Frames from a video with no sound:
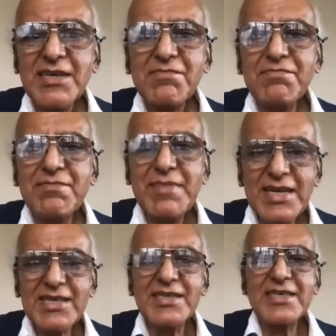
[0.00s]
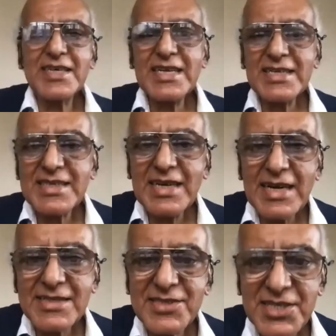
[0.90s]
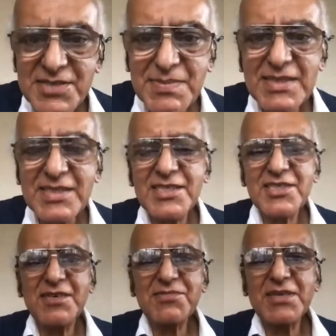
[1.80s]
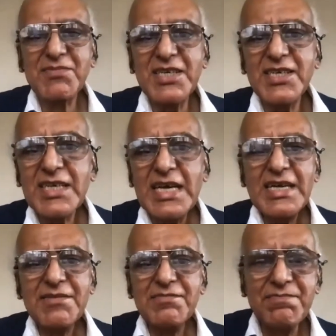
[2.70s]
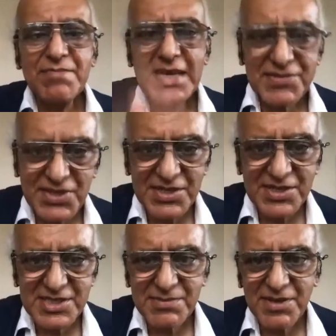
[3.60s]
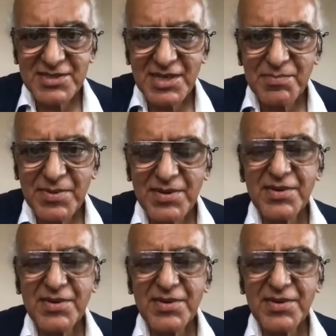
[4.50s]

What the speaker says: make great adjustment in terms of the methods, for example,